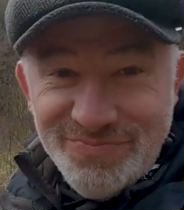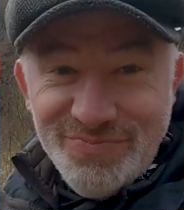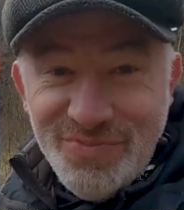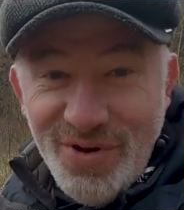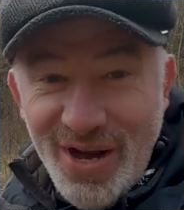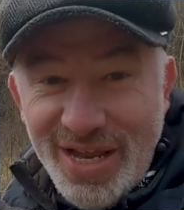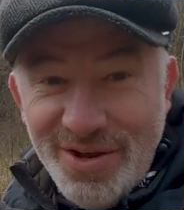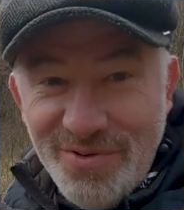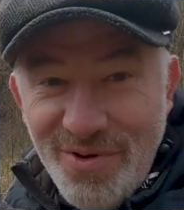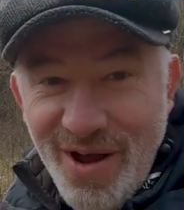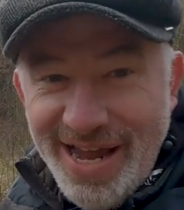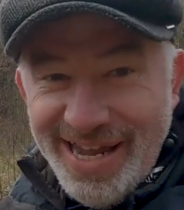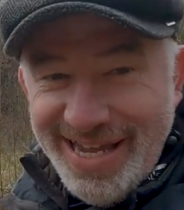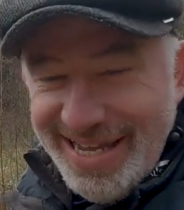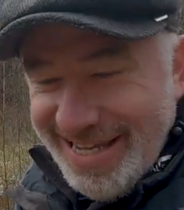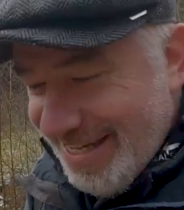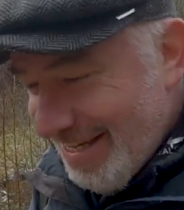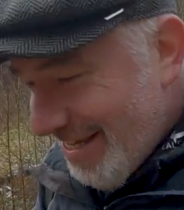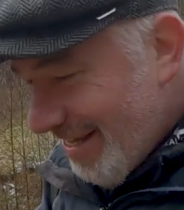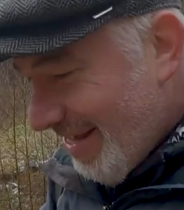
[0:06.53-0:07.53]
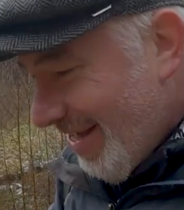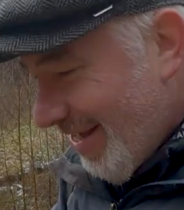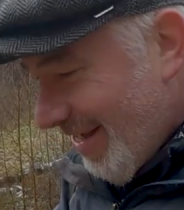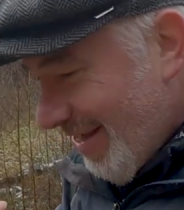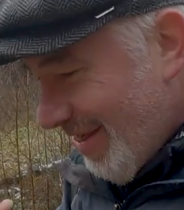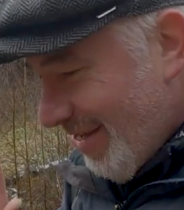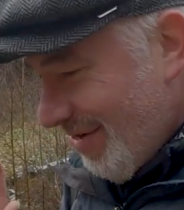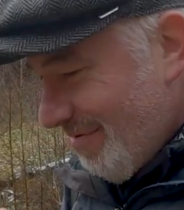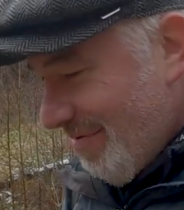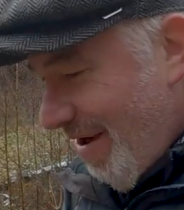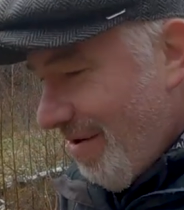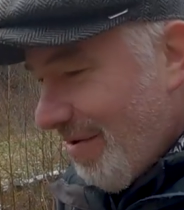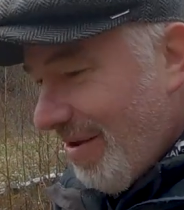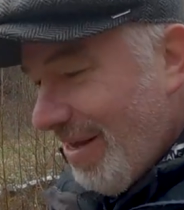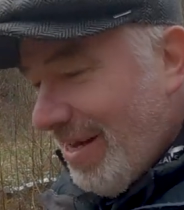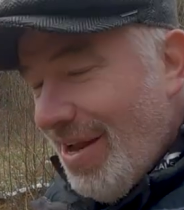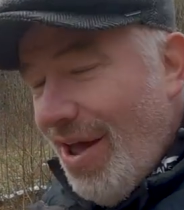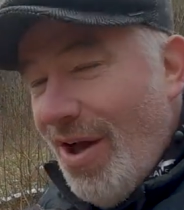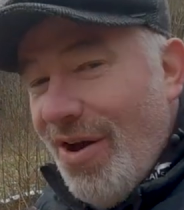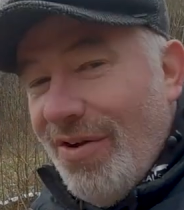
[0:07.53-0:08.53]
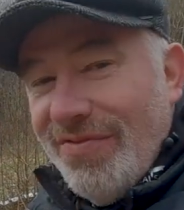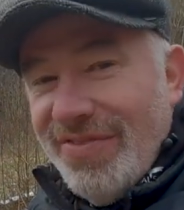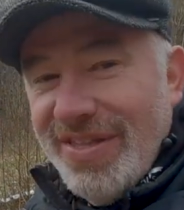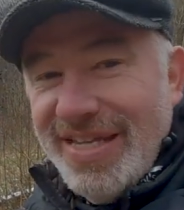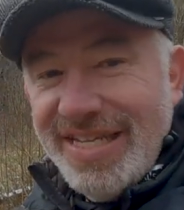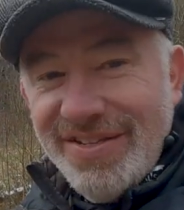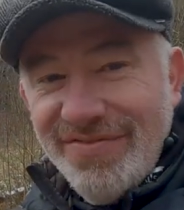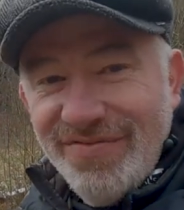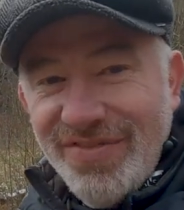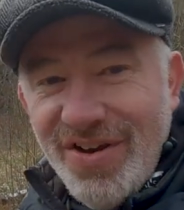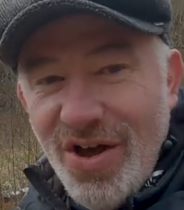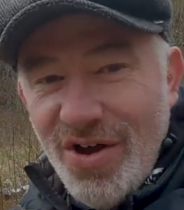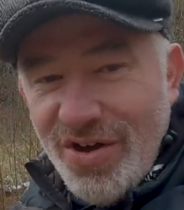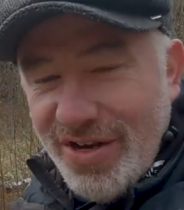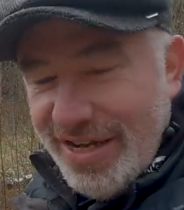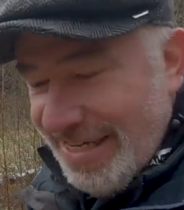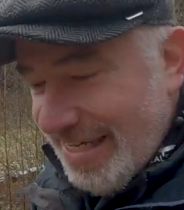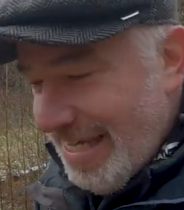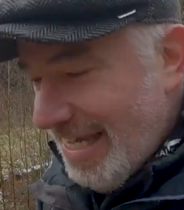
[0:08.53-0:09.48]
pretty quiet throughout a lot of this vlog.